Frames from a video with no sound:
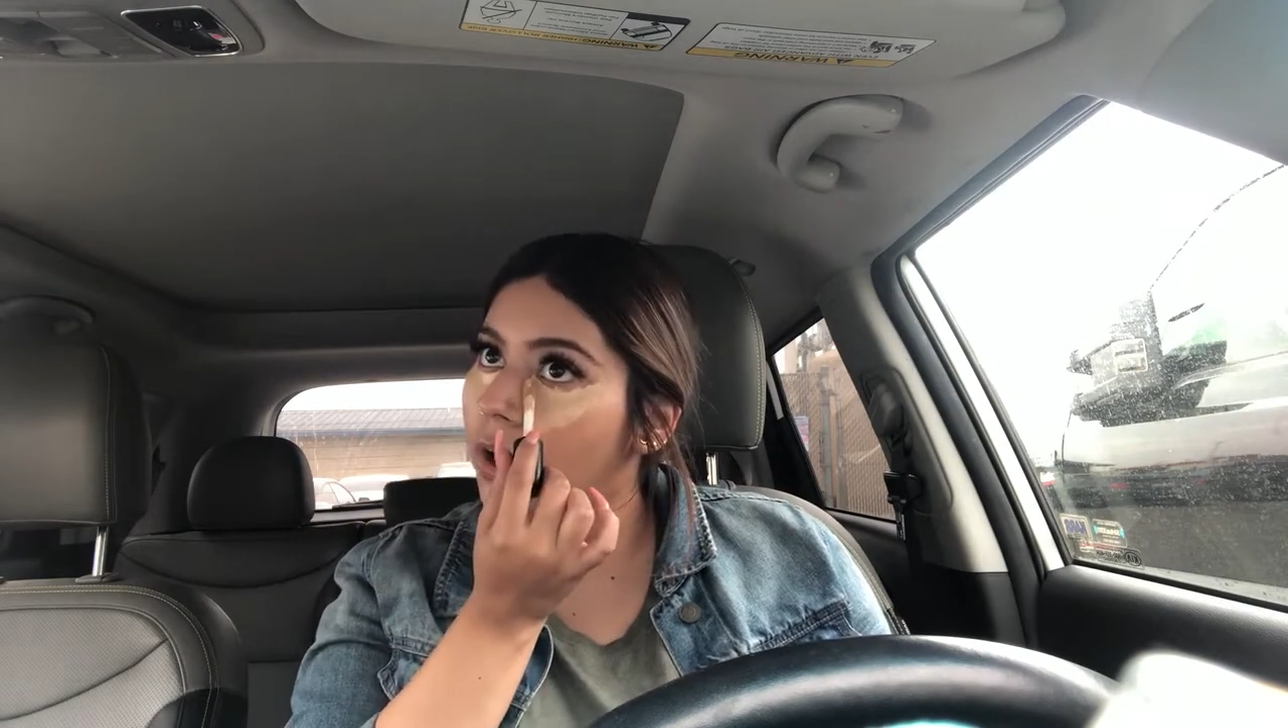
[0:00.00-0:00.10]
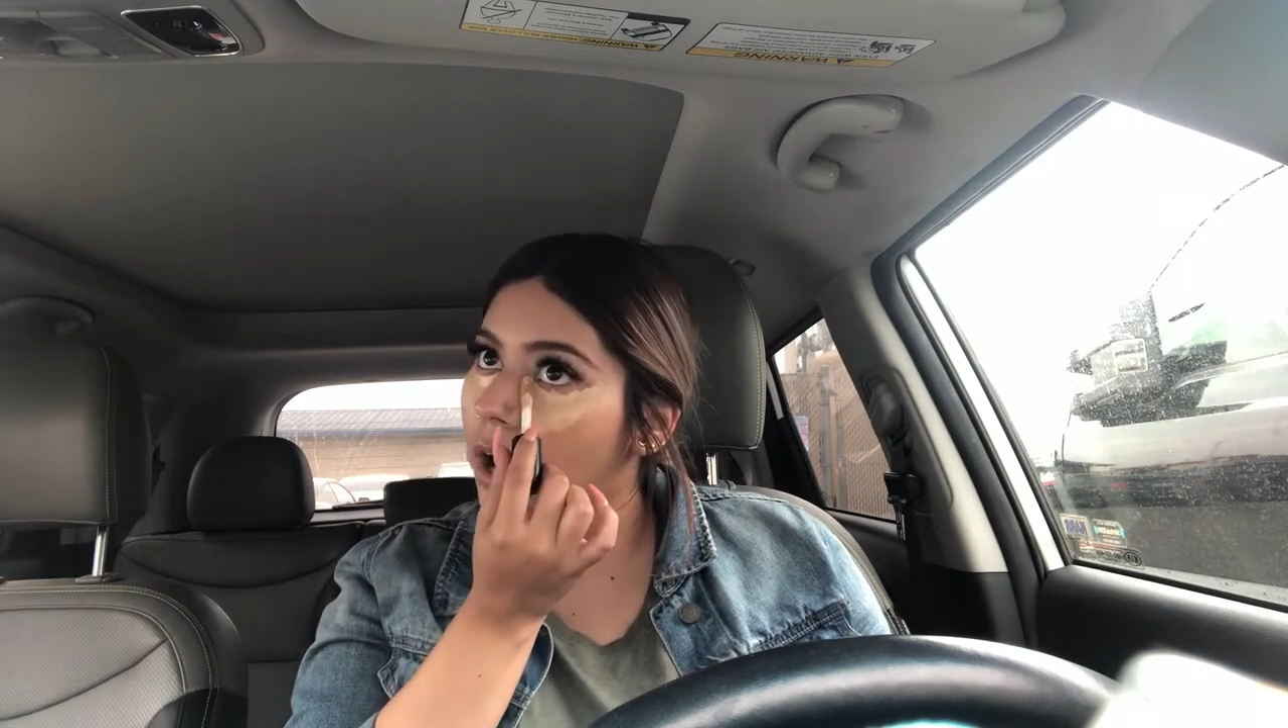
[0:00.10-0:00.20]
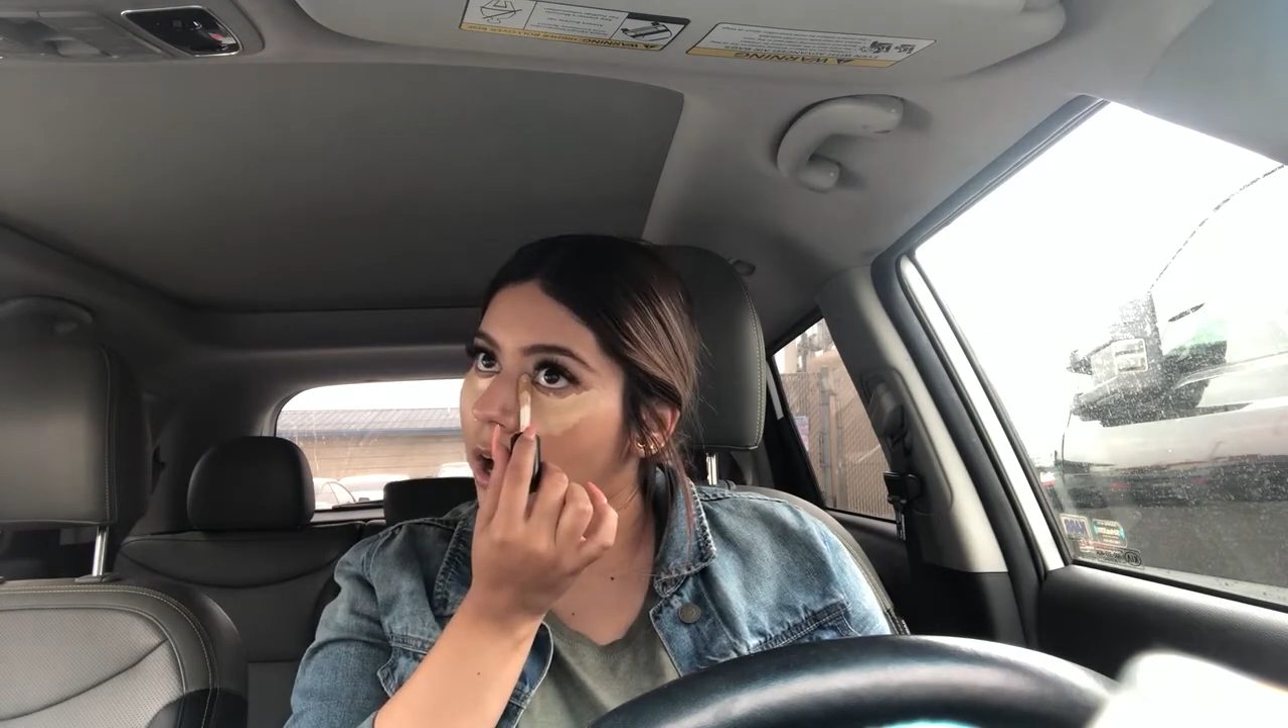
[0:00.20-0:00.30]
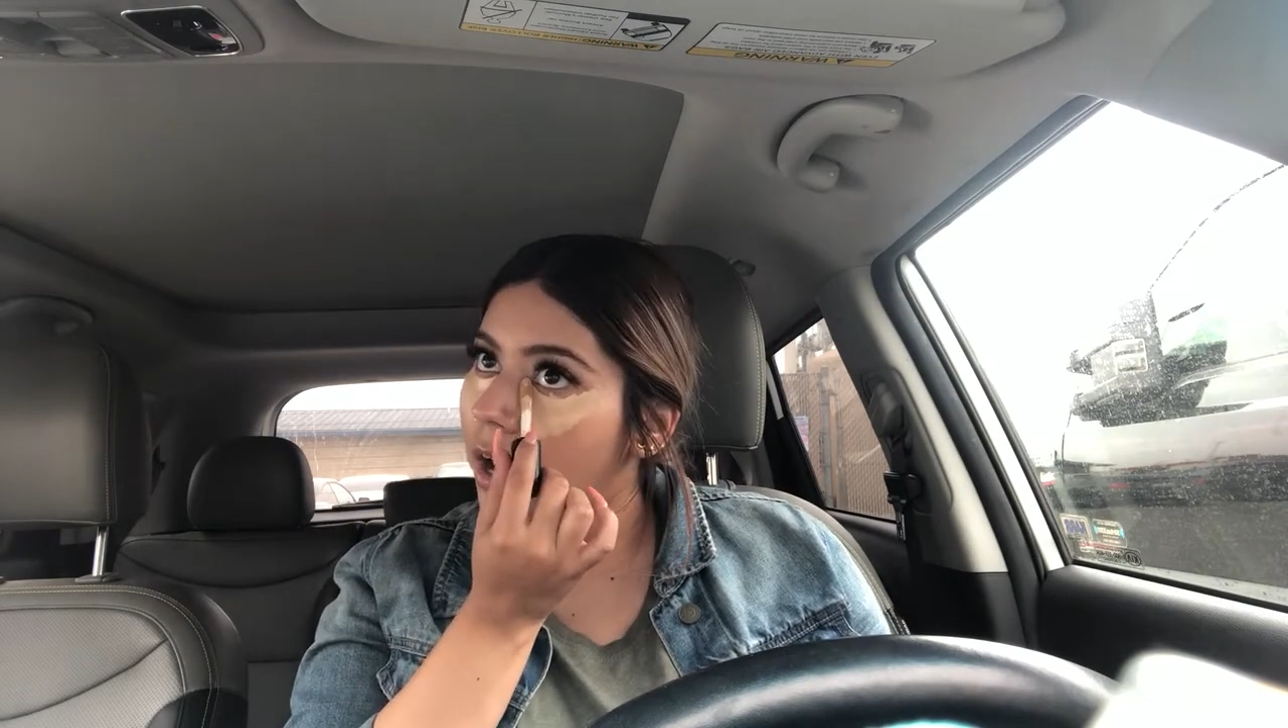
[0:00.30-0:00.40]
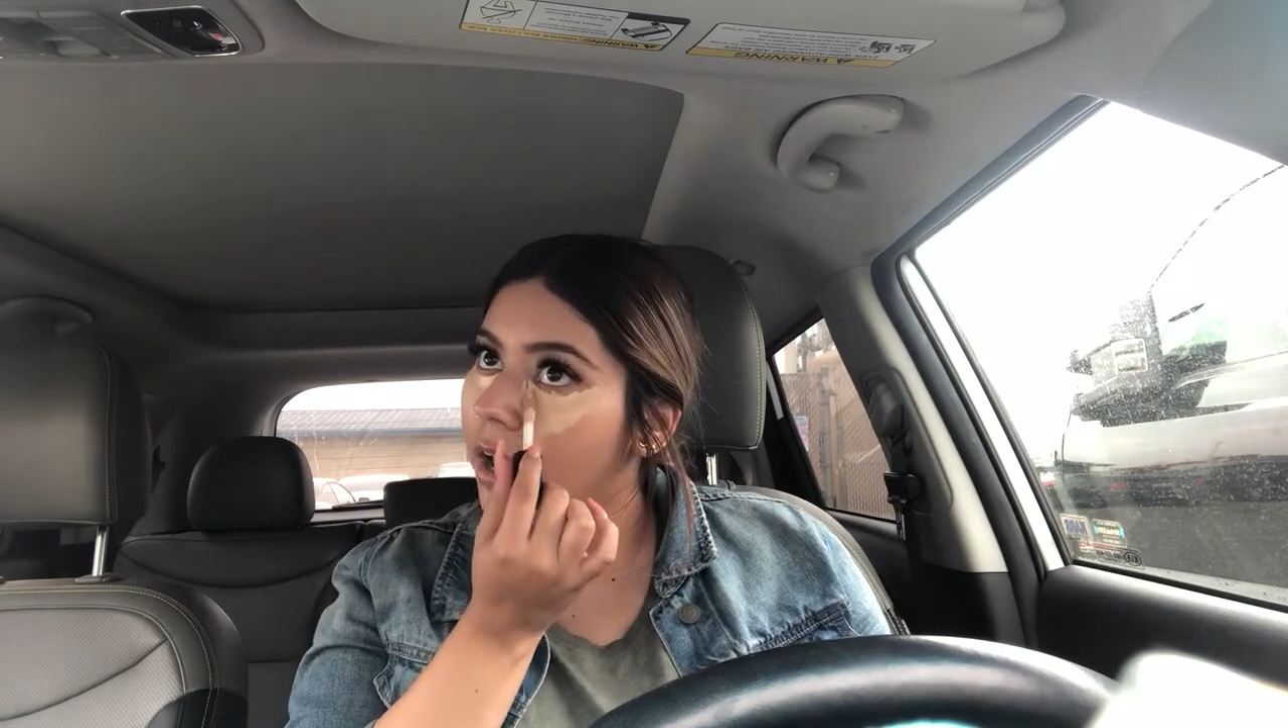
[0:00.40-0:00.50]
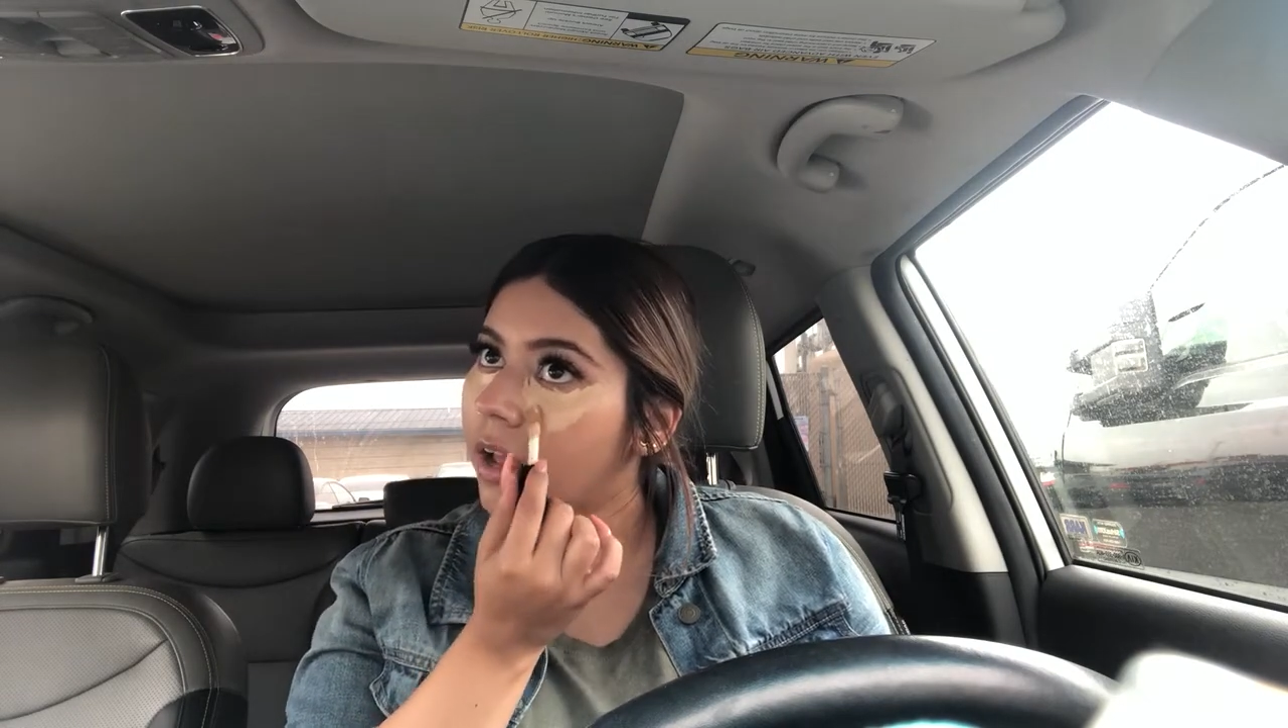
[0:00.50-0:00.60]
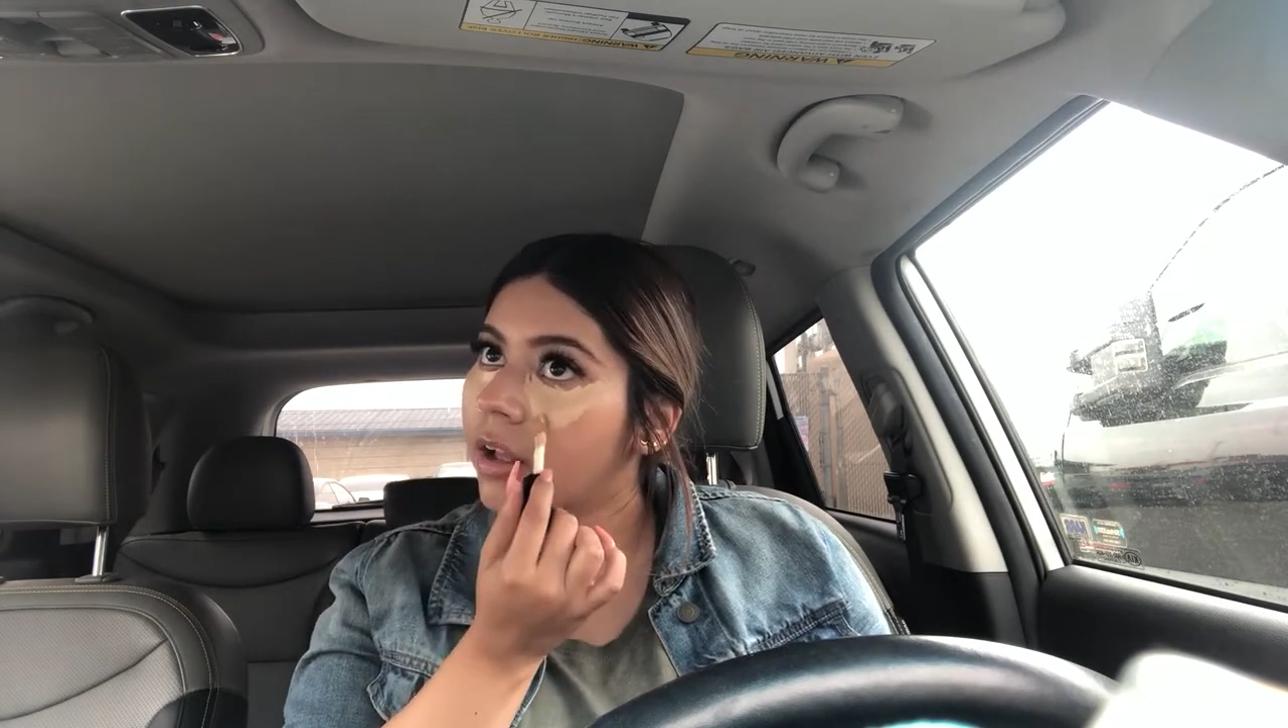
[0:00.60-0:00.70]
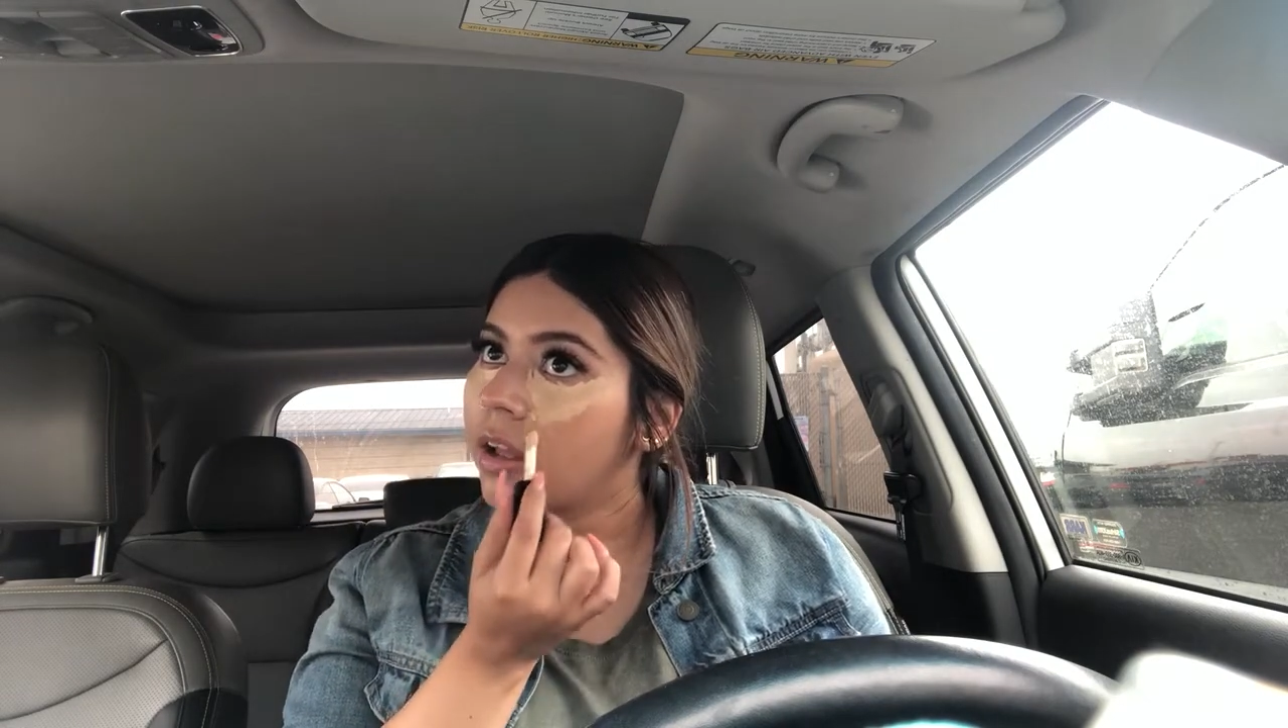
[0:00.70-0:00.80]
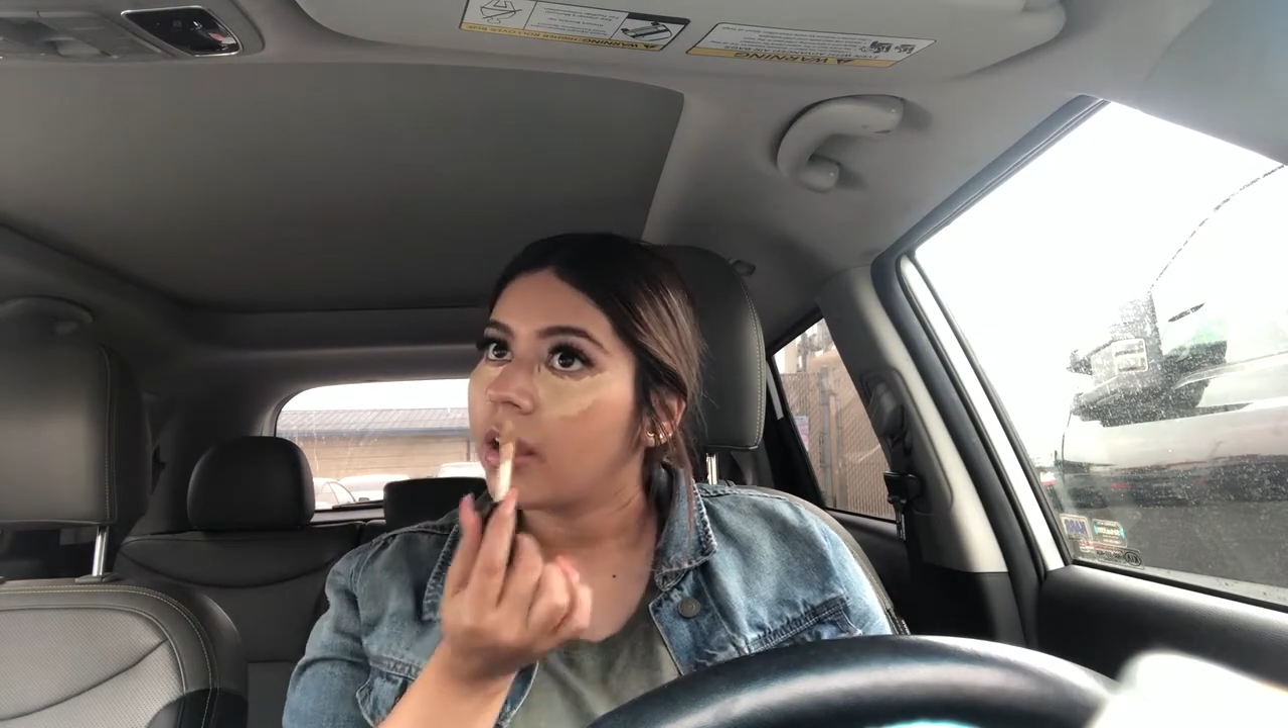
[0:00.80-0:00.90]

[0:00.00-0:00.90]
not,